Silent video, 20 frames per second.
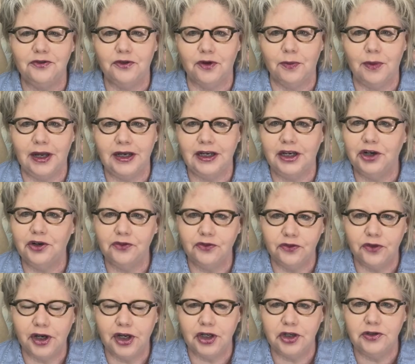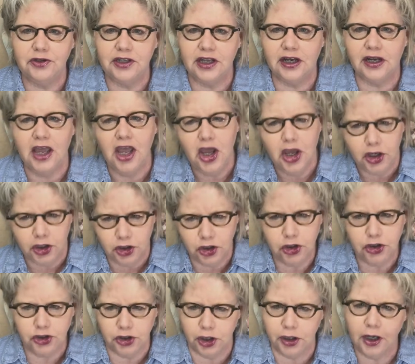for my dear friend who said,
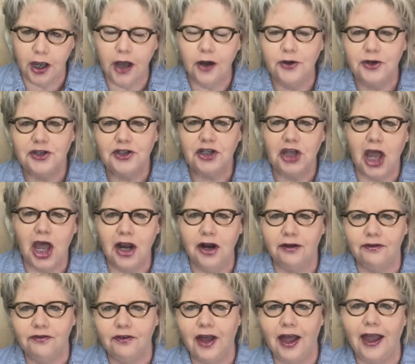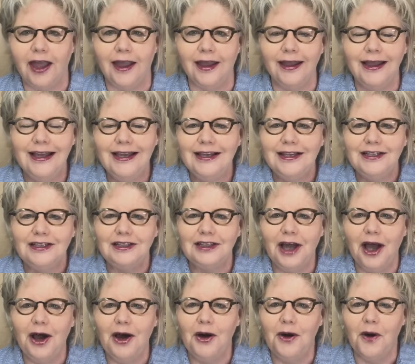you should go to Santa Fe.
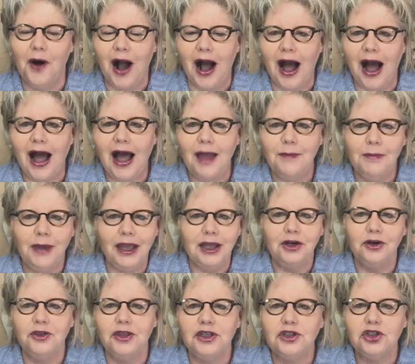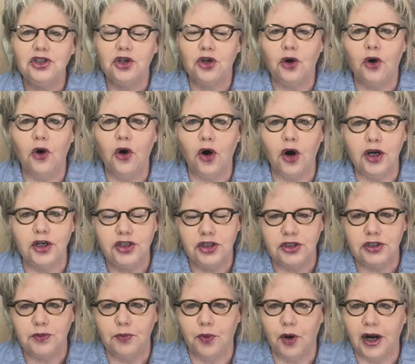So I made her this
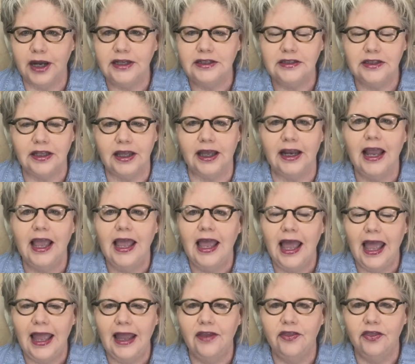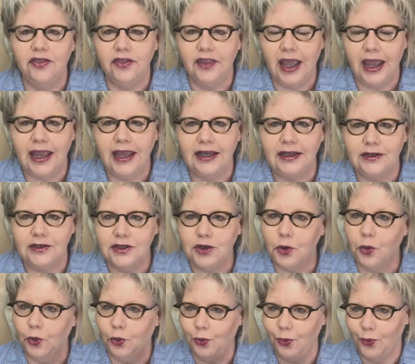gorgeous bracelet, and
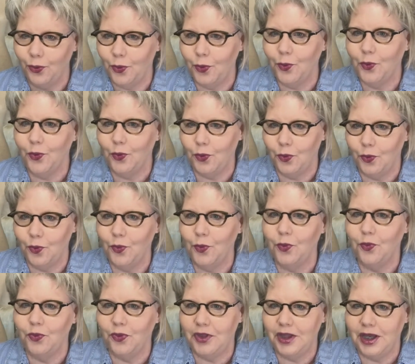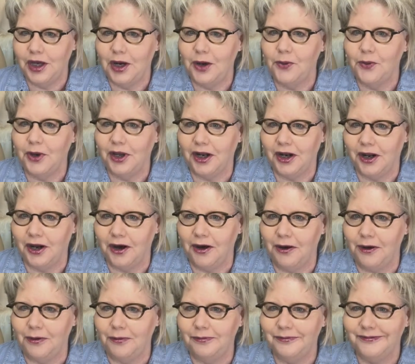then I went
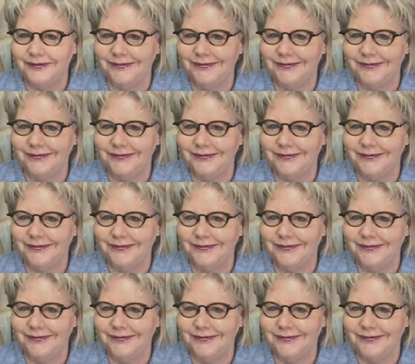home.